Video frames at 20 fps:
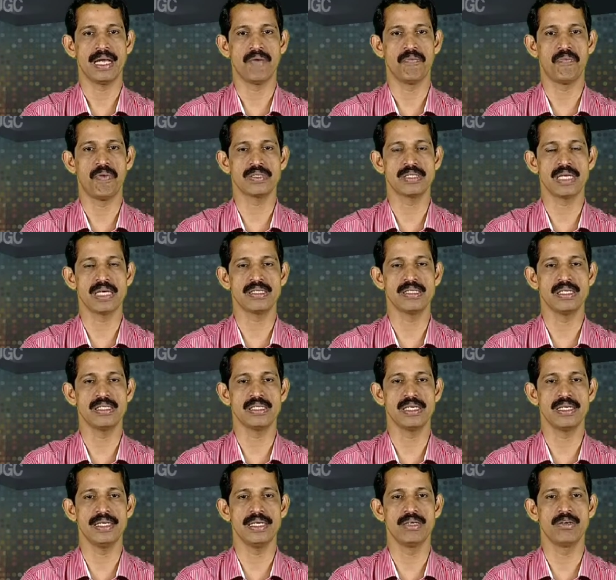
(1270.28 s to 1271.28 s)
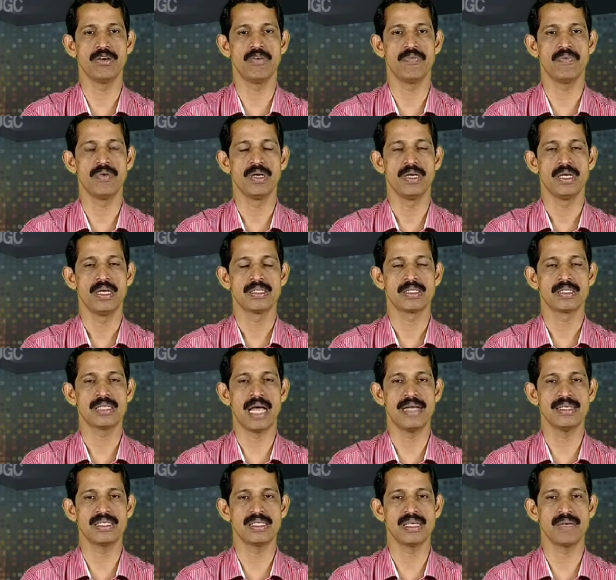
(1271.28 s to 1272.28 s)
emphasize the study of
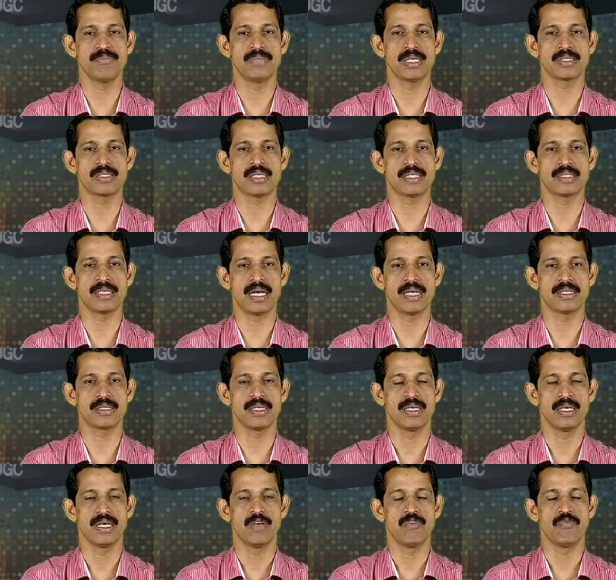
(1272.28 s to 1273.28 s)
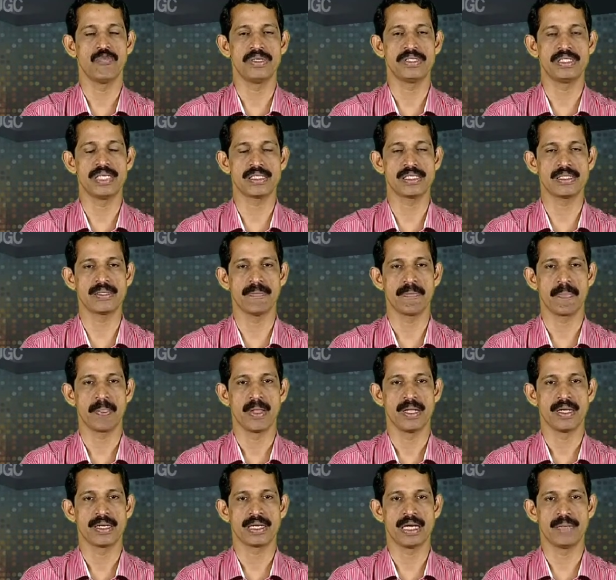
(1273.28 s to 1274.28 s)
science subjects such as physics,
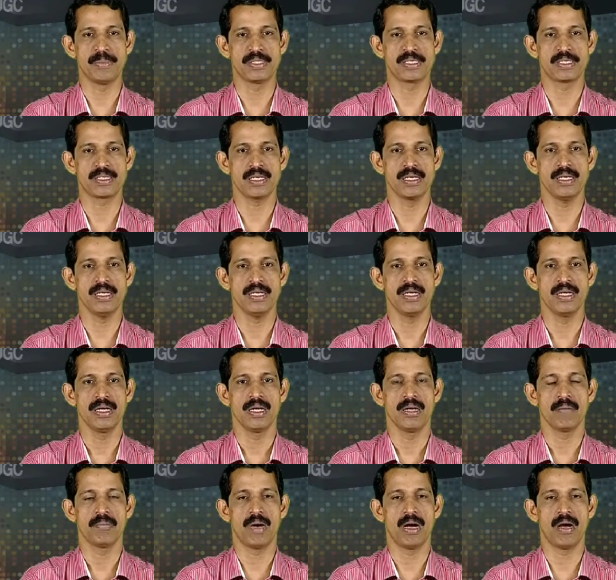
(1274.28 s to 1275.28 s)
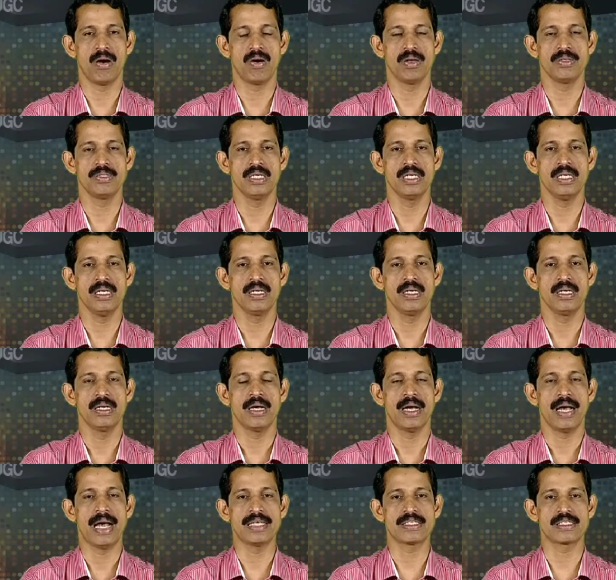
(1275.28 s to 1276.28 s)
chemistry, biology,
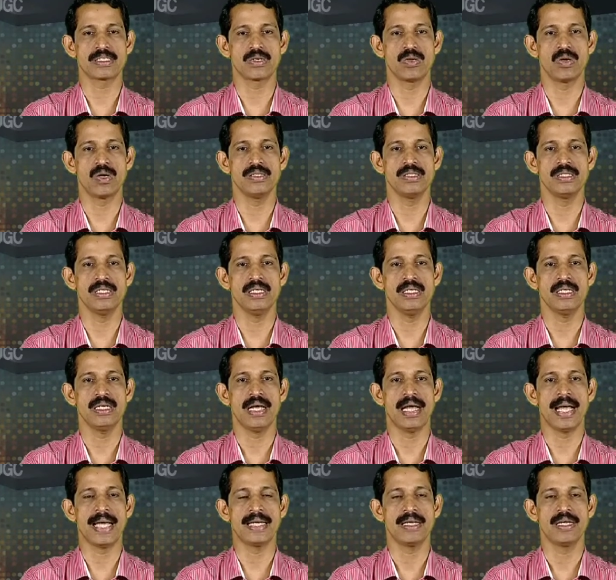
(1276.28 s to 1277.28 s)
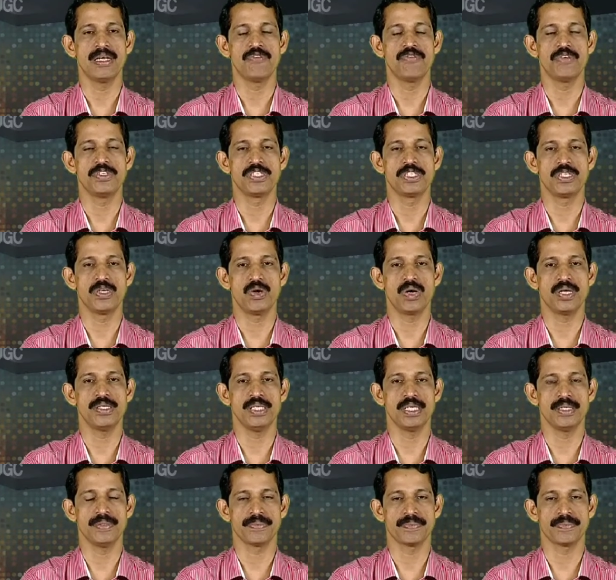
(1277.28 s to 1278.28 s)
astrology and physiology.